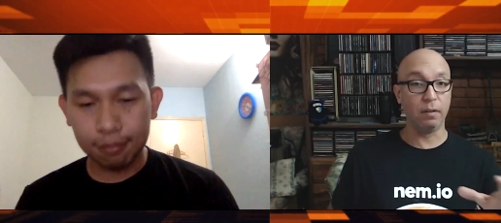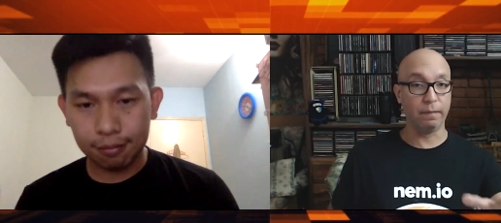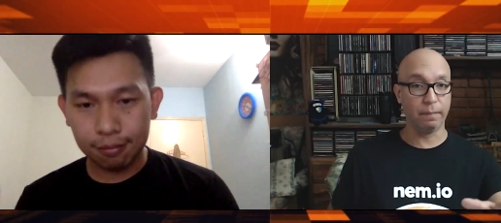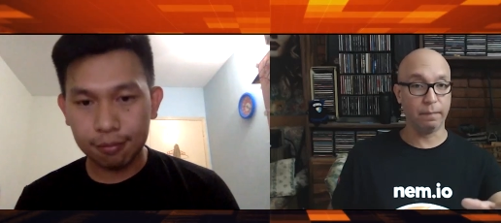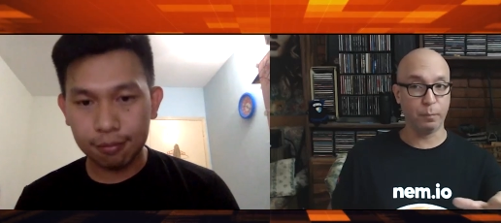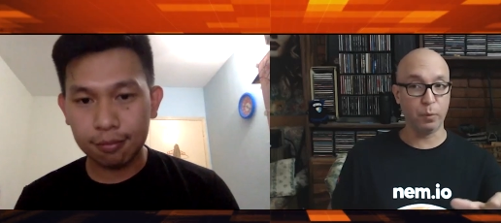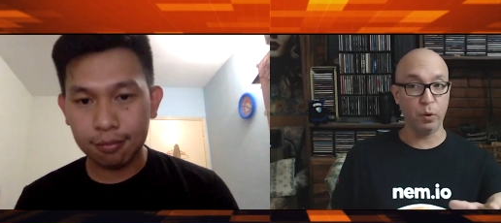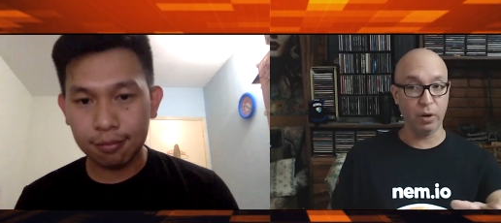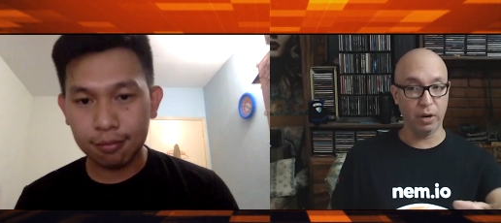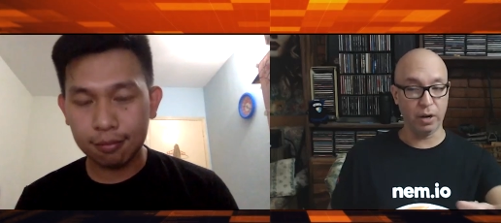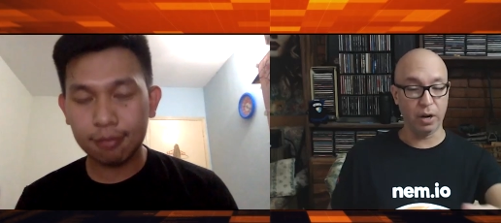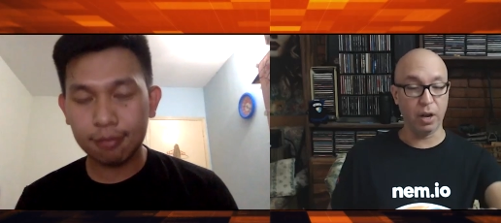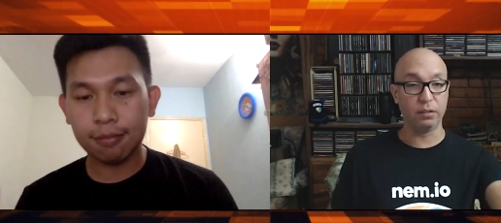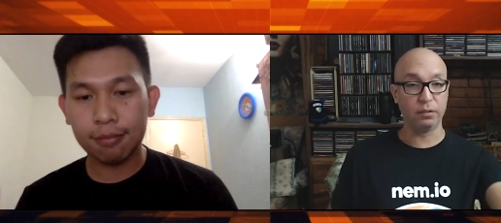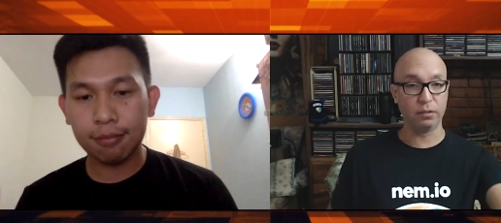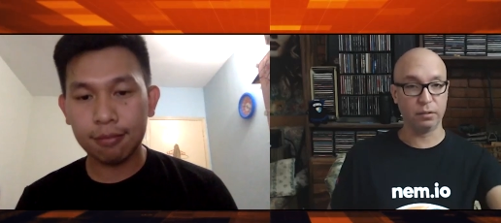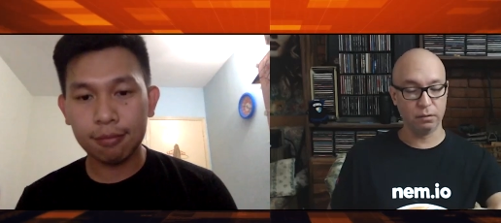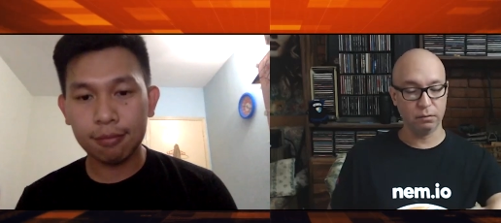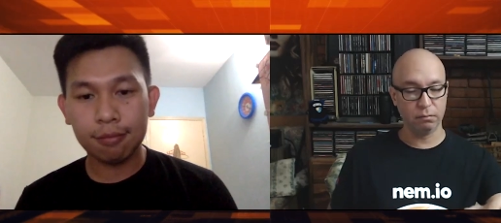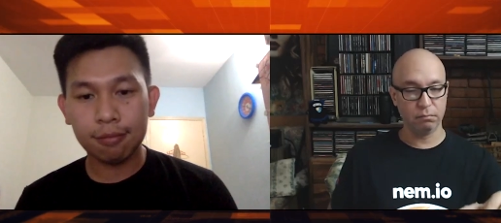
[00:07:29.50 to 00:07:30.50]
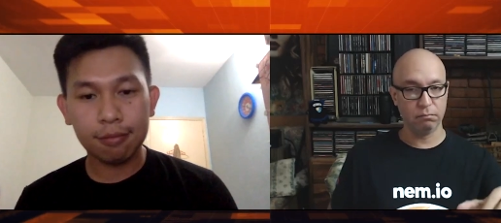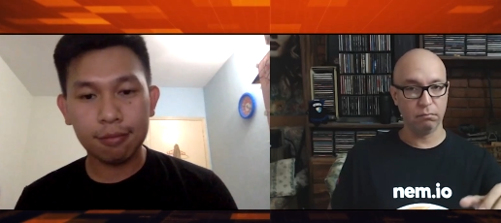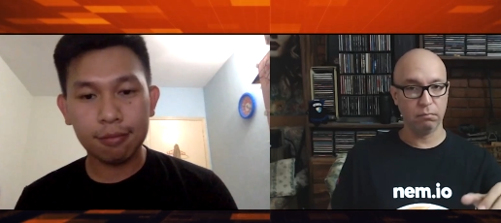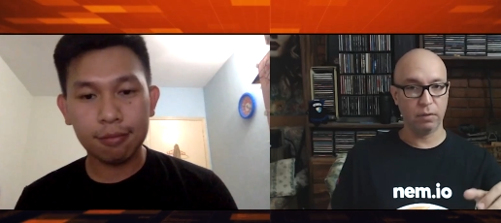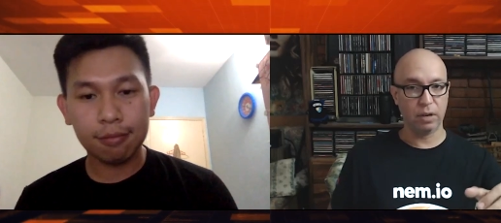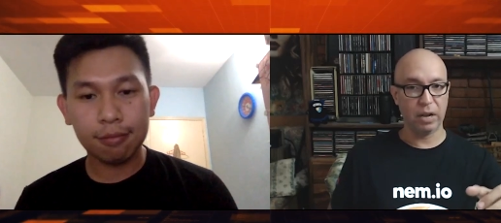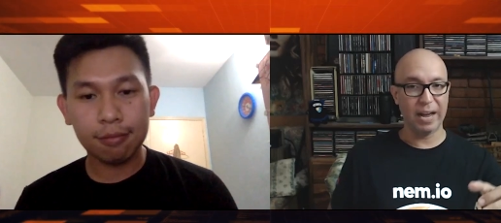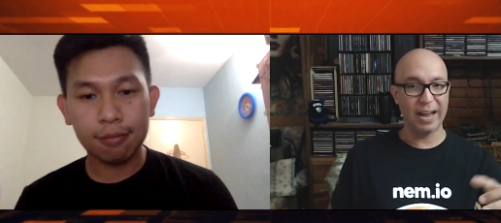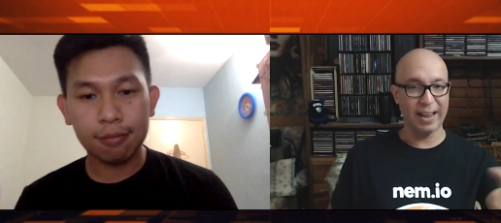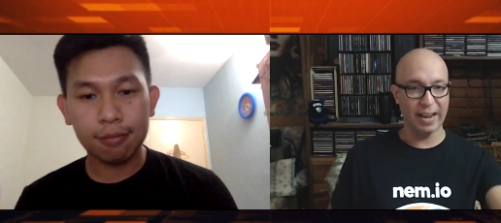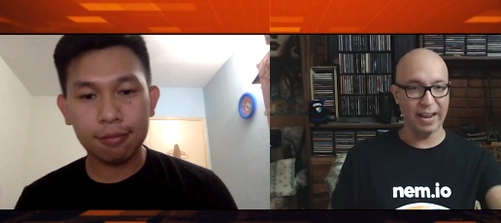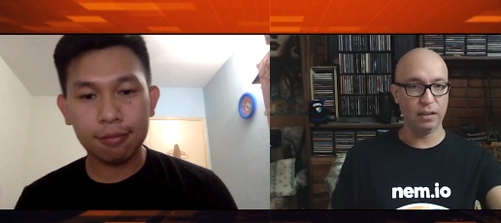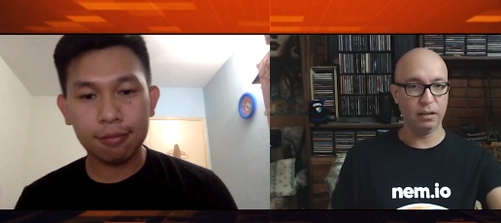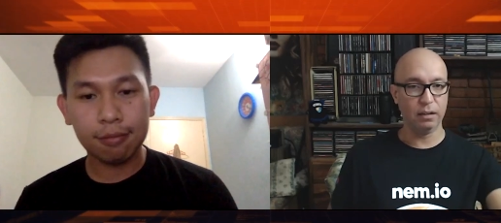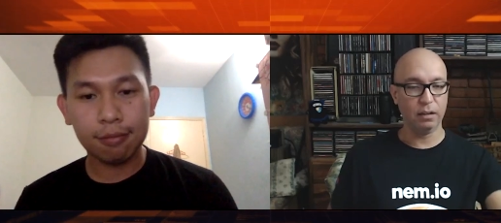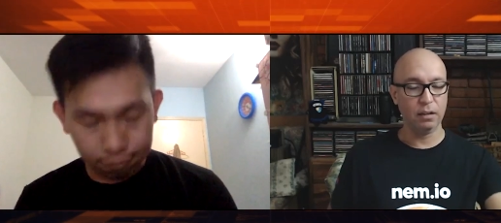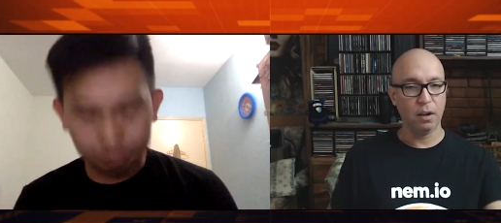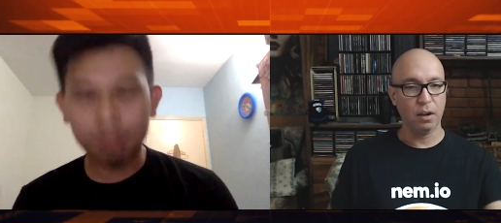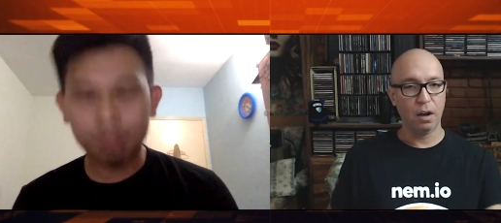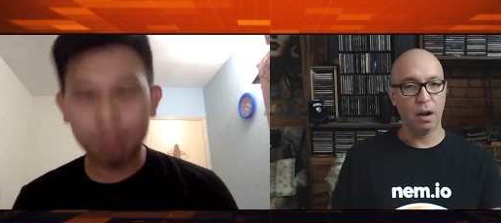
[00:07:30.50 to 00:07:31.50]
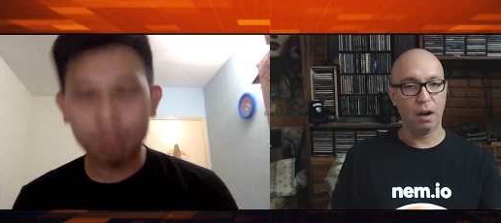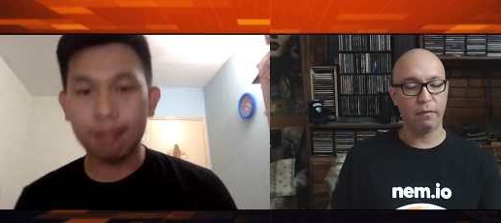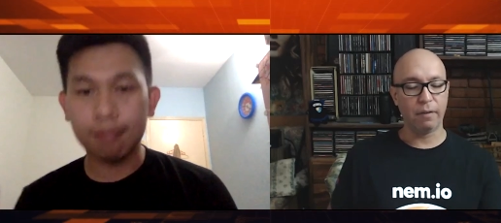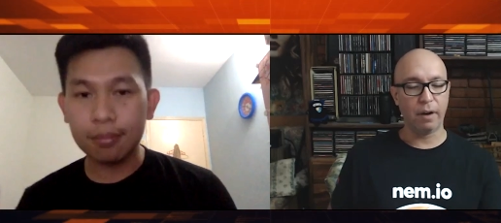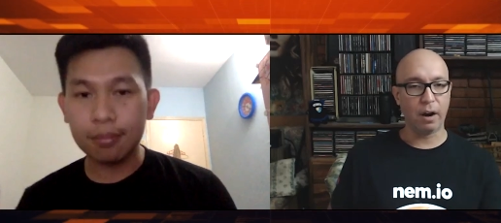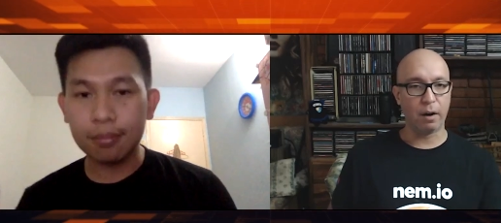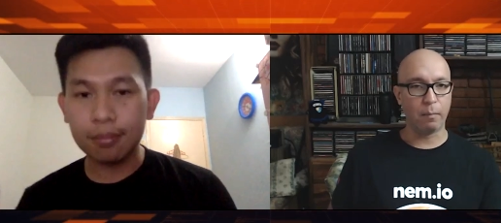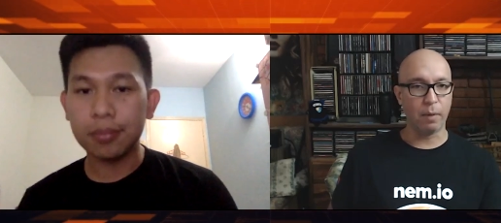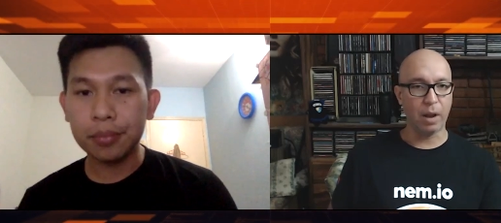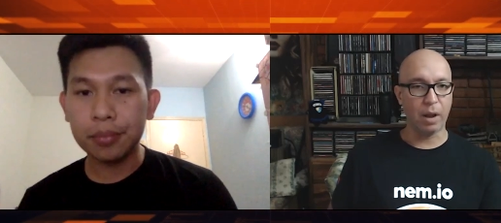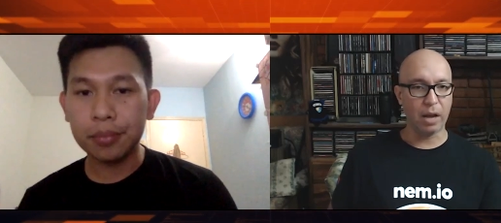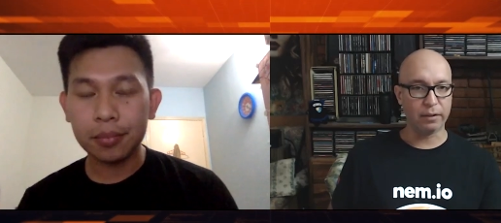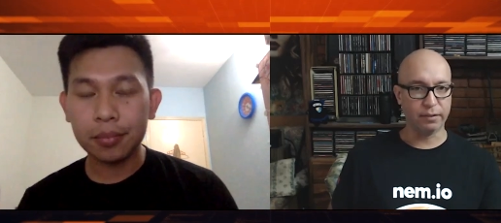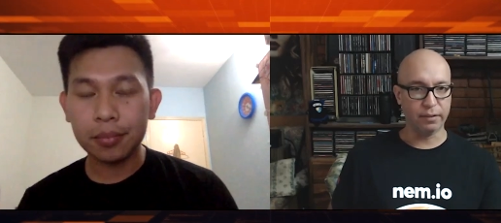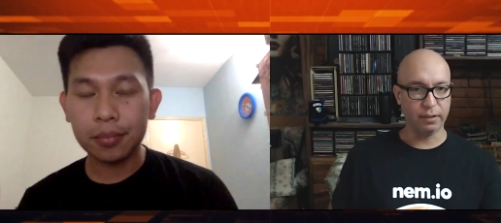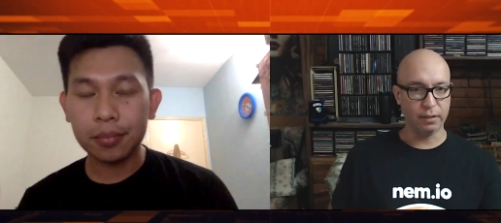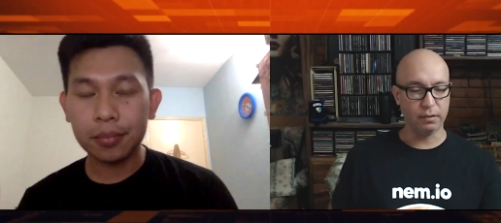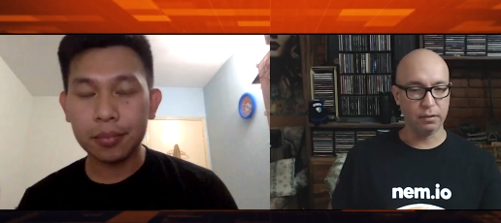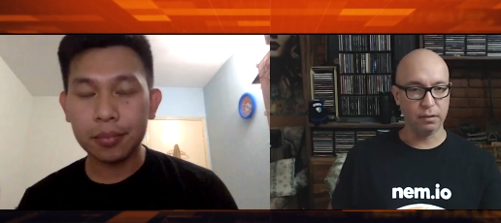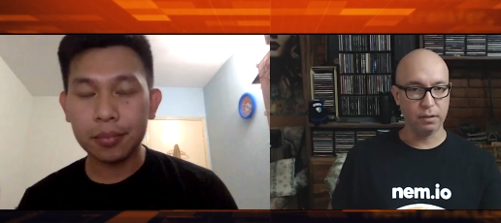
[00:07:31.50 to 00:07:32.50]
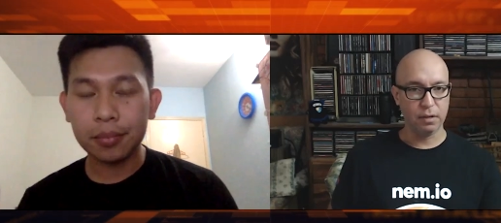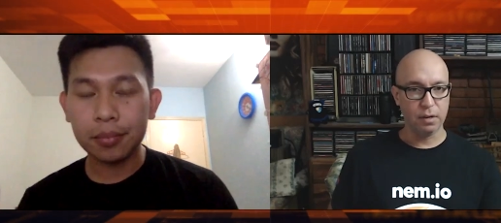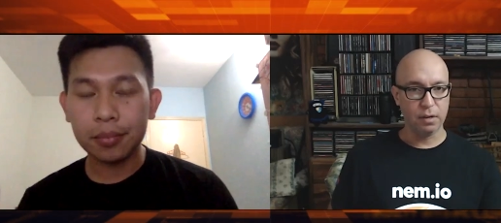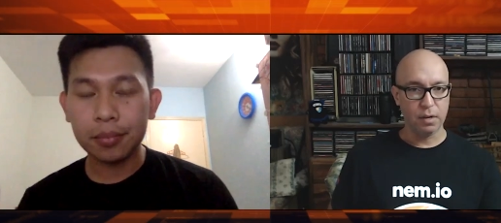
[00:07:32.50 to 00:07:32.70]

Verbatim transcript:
Speaker 1: of putting us ahead mm-hmm. a lot of blockchains.